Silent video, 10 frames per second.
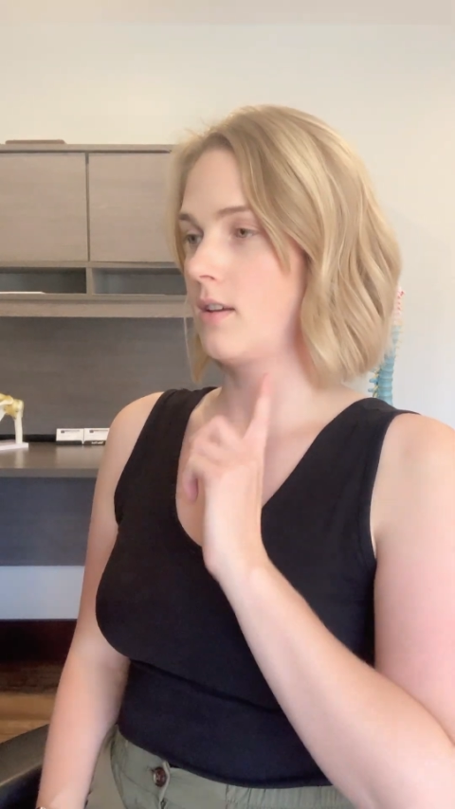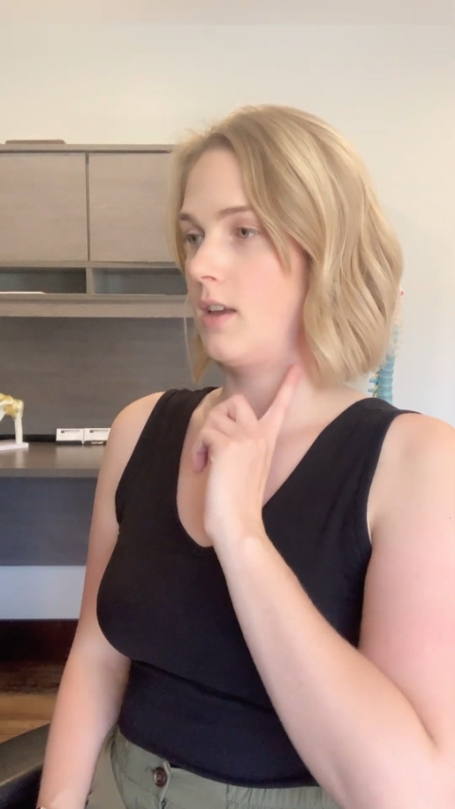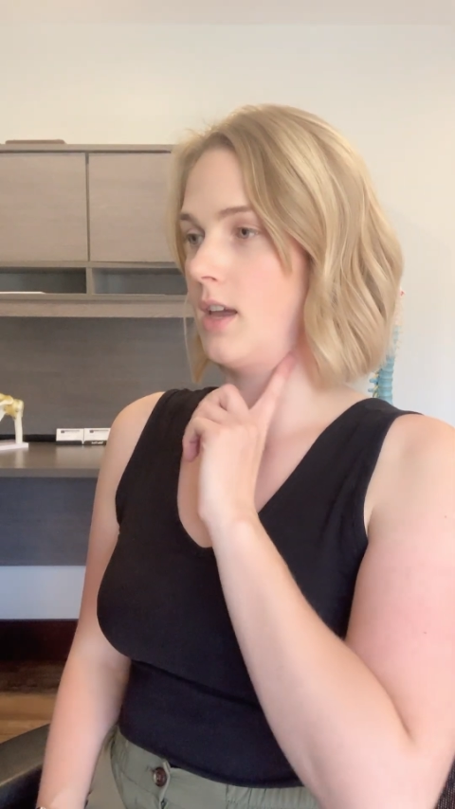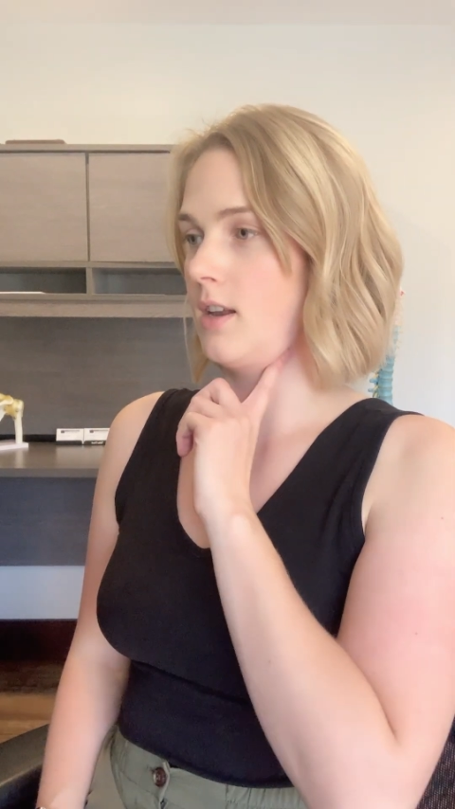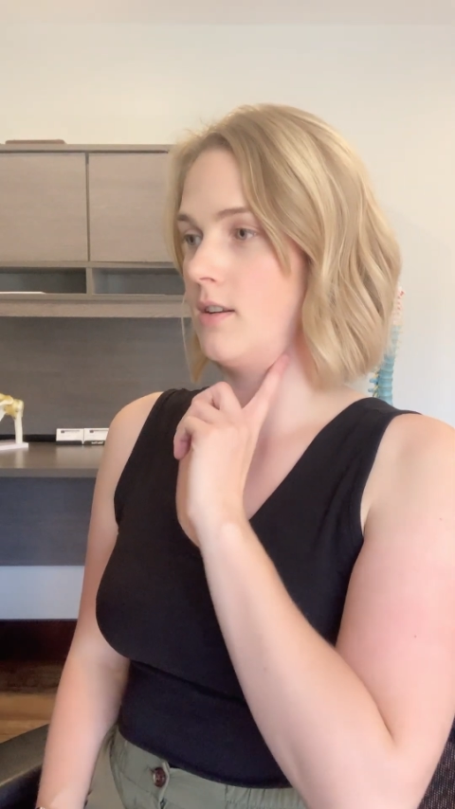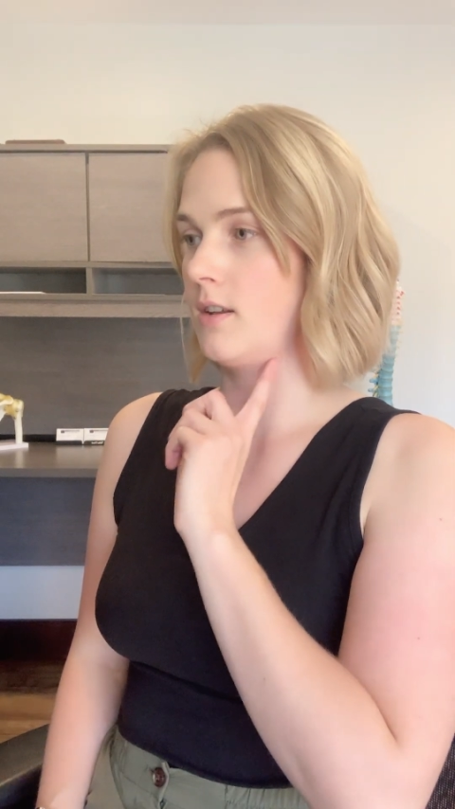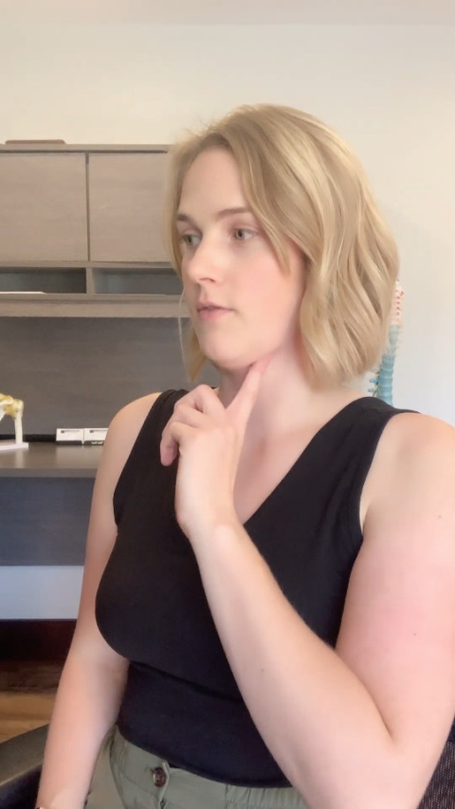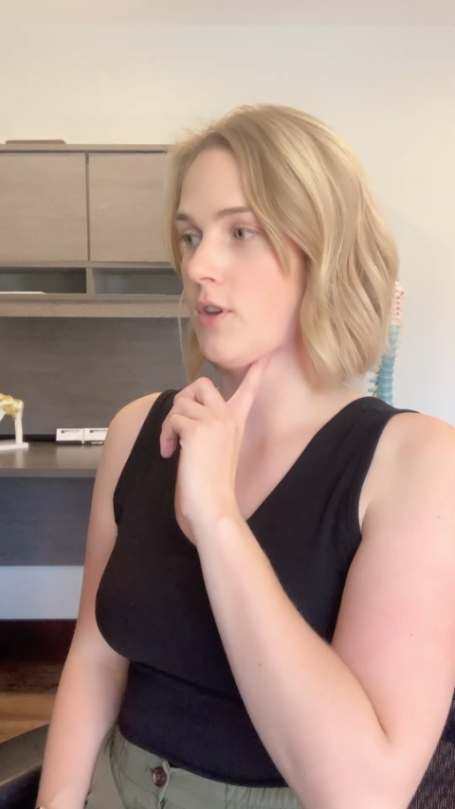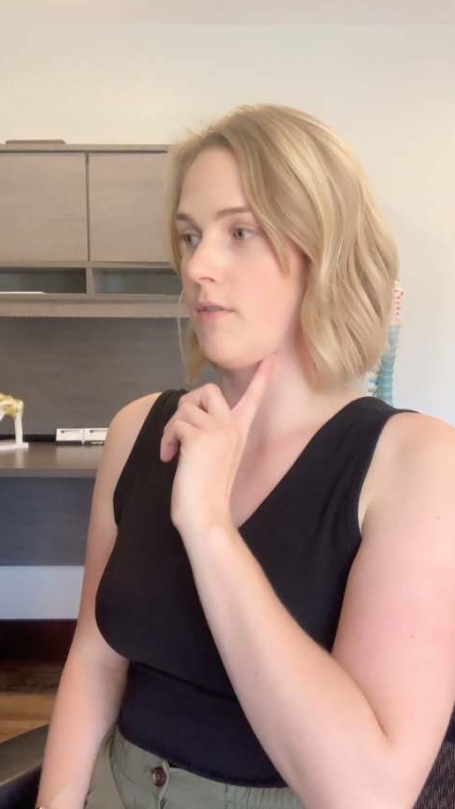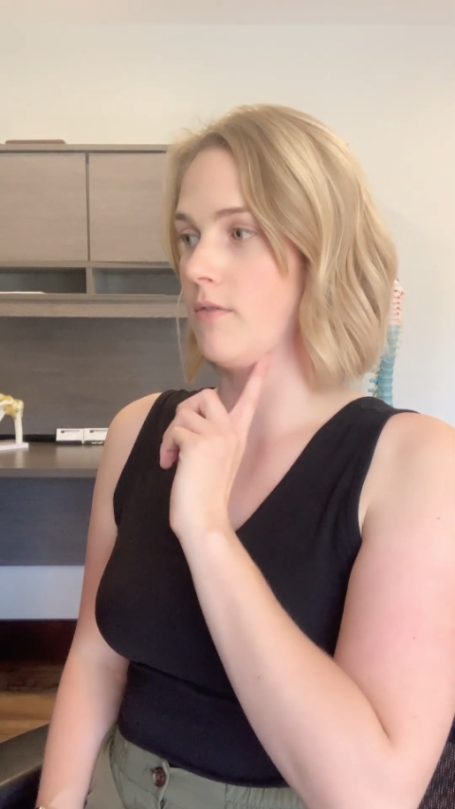Again, if
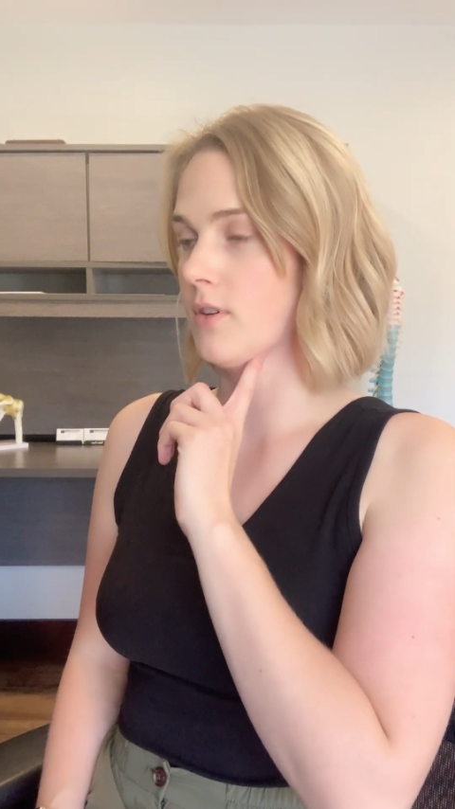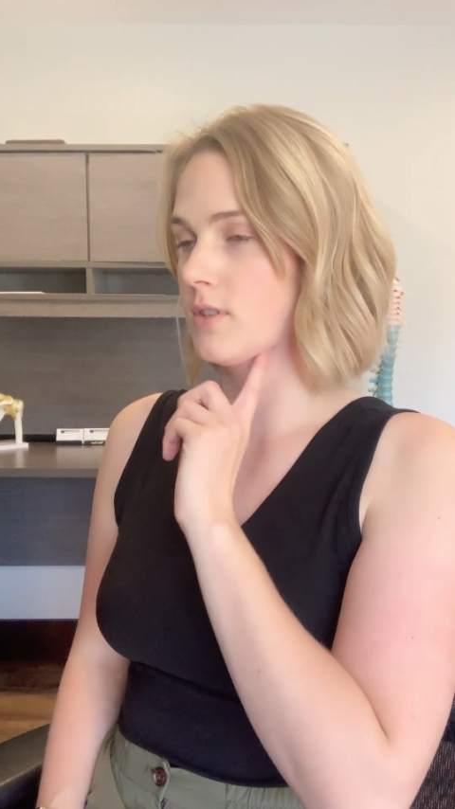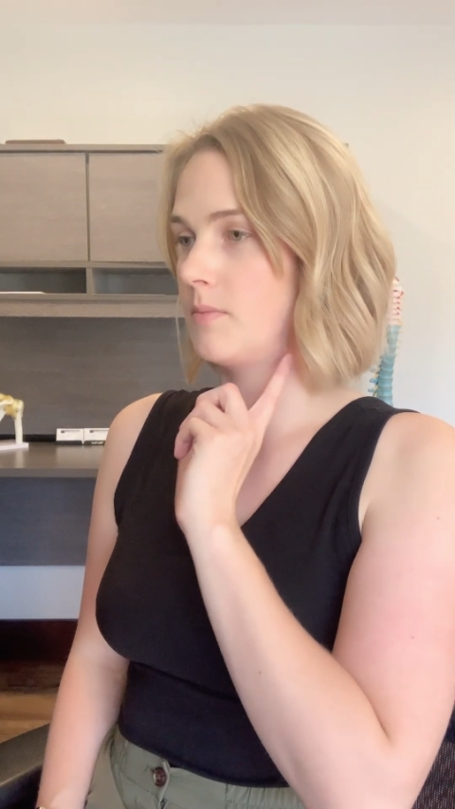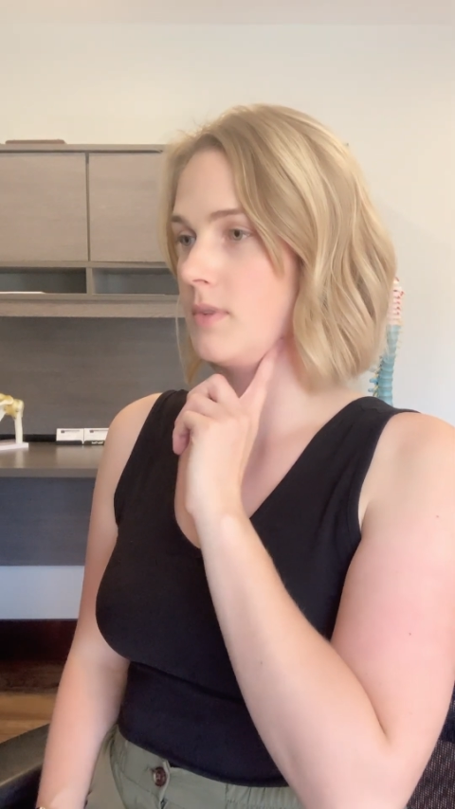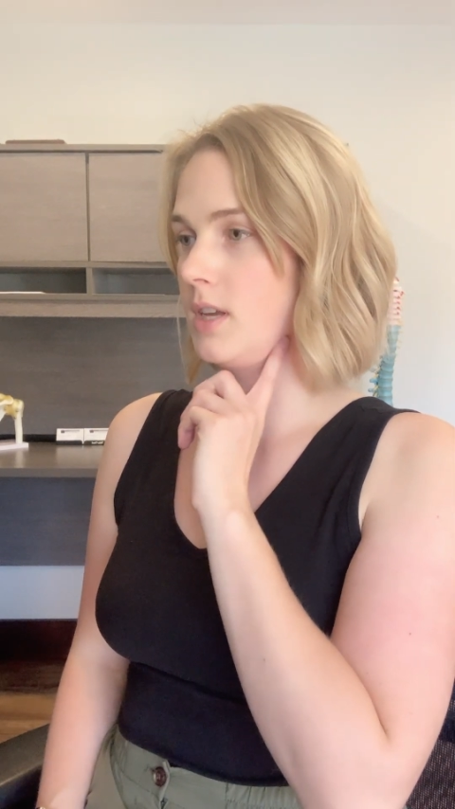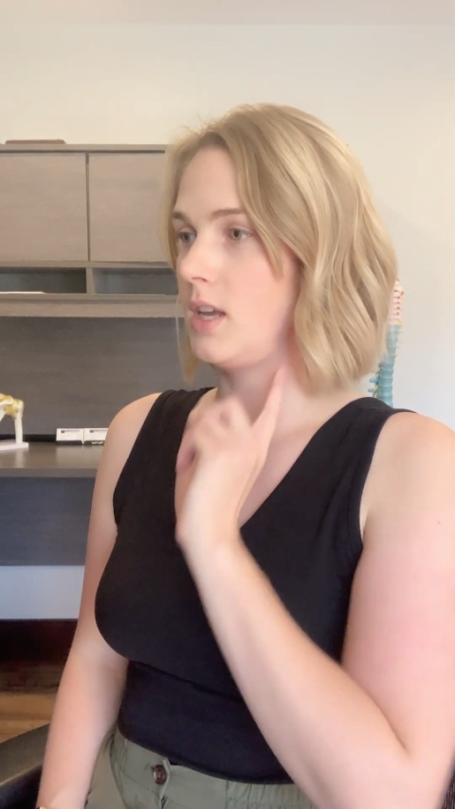you can feel something